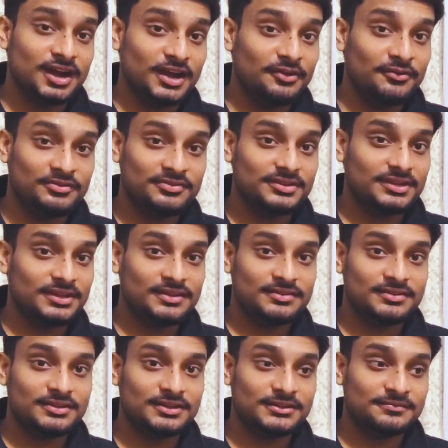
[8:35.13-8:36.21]
I would say is
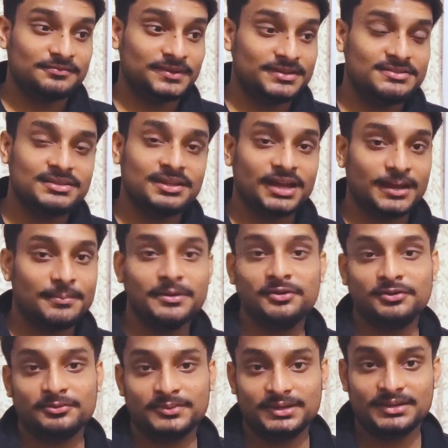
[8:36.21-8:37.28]
the best thing
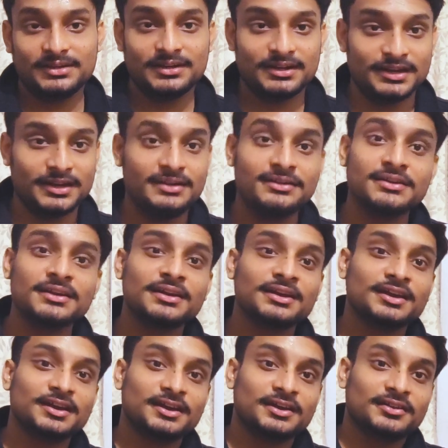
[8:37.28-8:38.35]
happened to me till date
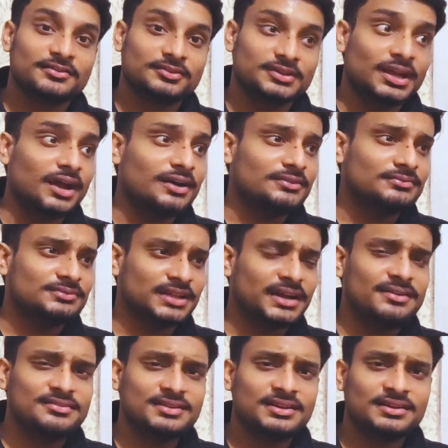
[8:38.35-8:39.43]
so yeah
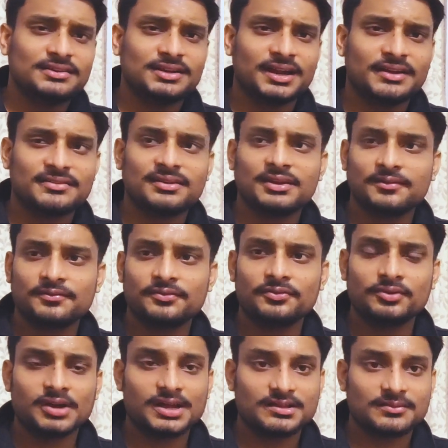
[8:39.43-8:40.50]
that's it that's it if
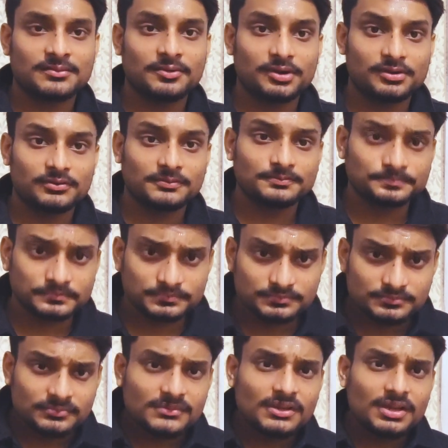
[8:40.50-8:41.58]
you ask me about
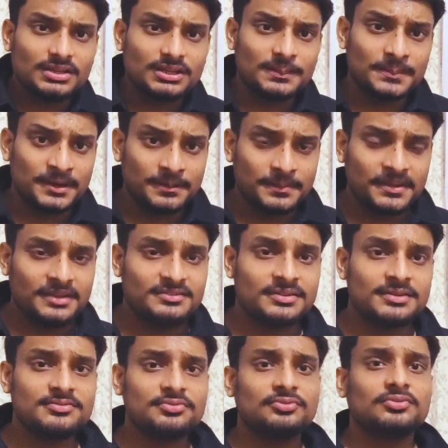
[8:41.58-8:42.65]
the
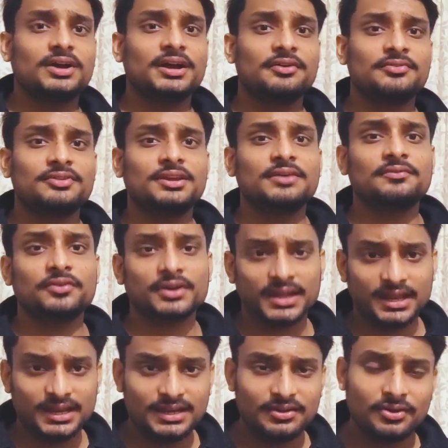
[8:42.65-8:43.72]
preparation so I would say for
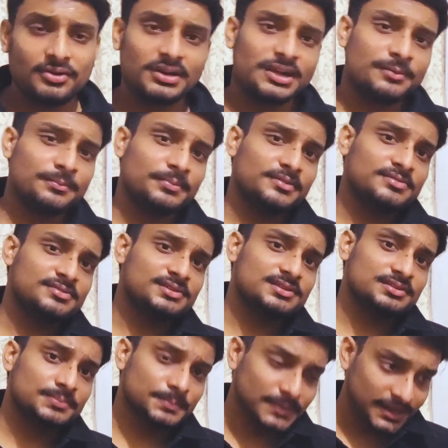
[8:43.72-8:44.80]
any
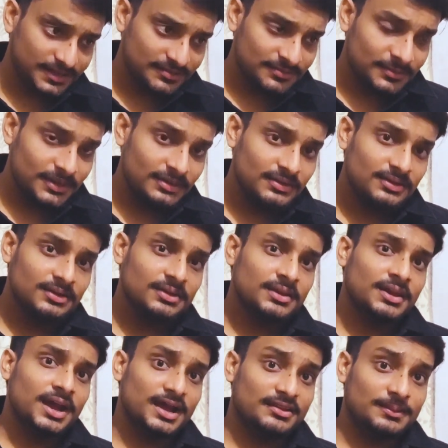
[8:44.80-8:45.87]
on-campus placement
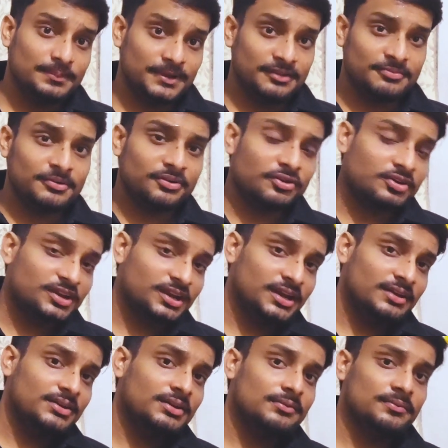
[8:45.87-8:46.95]
as a placement
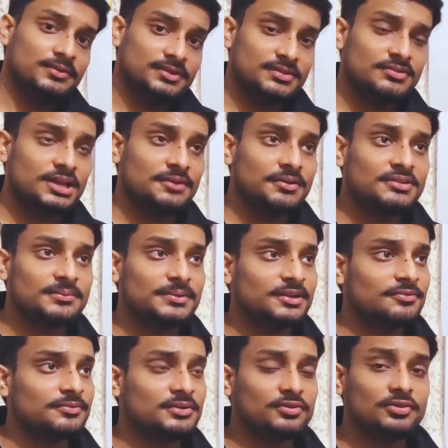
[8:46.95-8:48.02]
coordinator since I was a
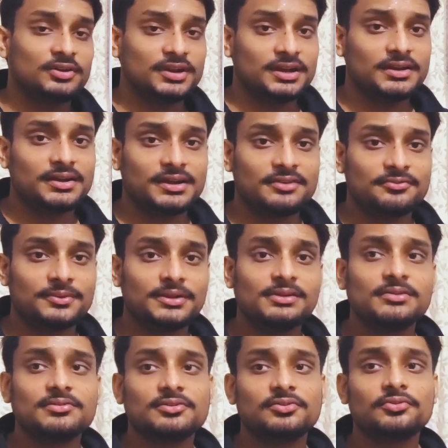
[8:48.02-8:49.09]
placement coordinator as well
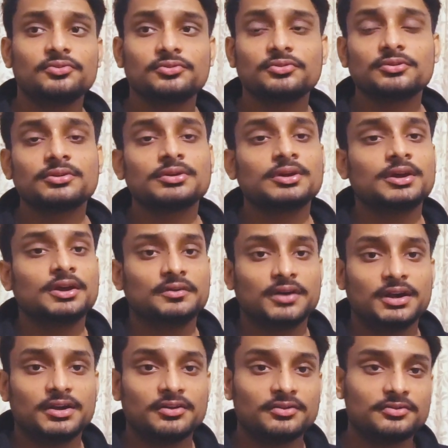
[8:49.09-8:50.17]
so you should
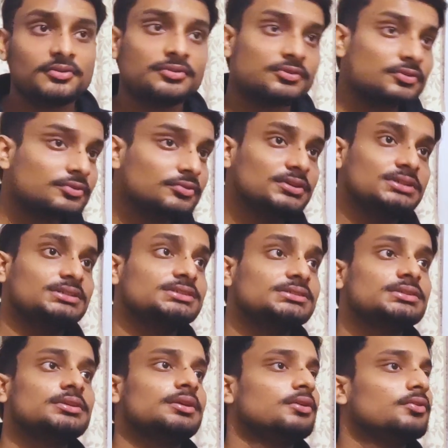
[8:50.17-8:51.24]
what you should do
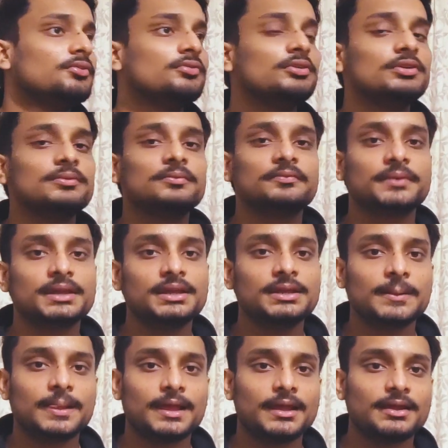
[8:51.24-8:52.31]
is you should
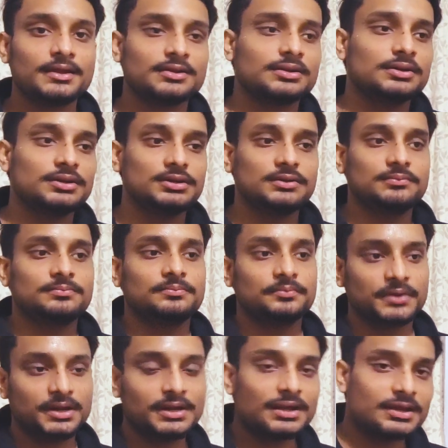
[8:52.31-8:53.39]
be like uh,
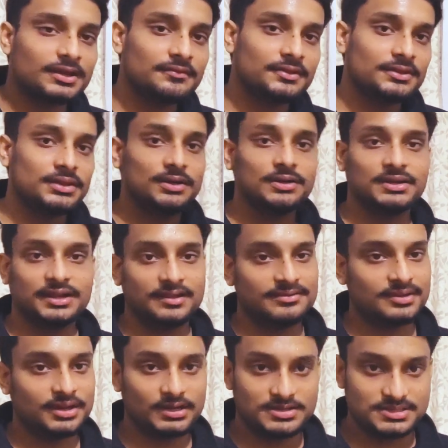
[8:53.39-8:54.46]
very clear with the D
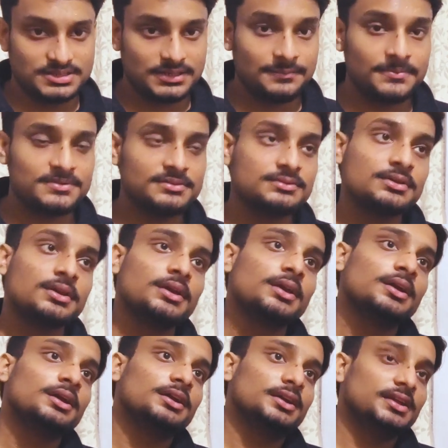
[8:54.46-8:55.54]
S A concepts
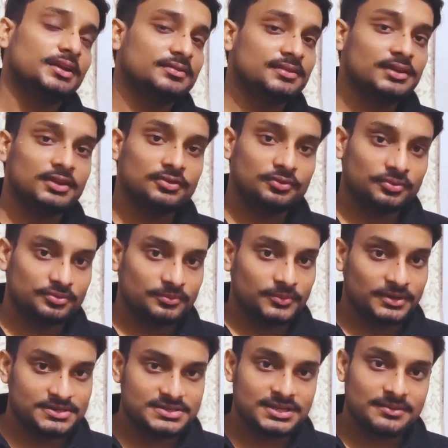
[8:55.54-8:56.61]
DSA, you
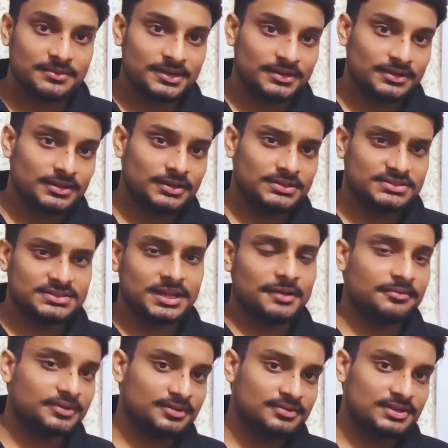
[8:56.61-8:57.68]
must have done the
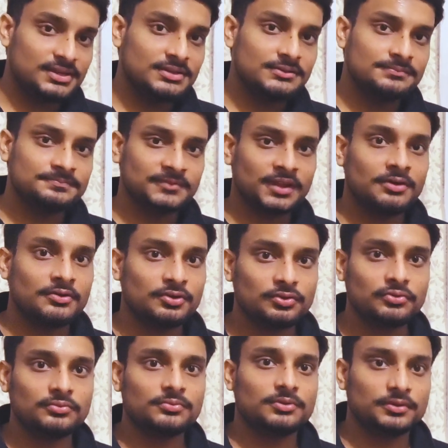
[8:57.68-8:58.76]
Striver SIP
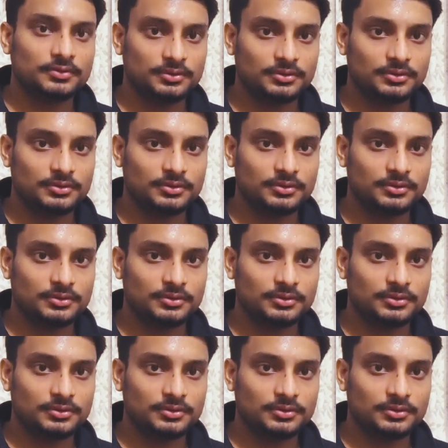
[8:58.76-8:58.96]
to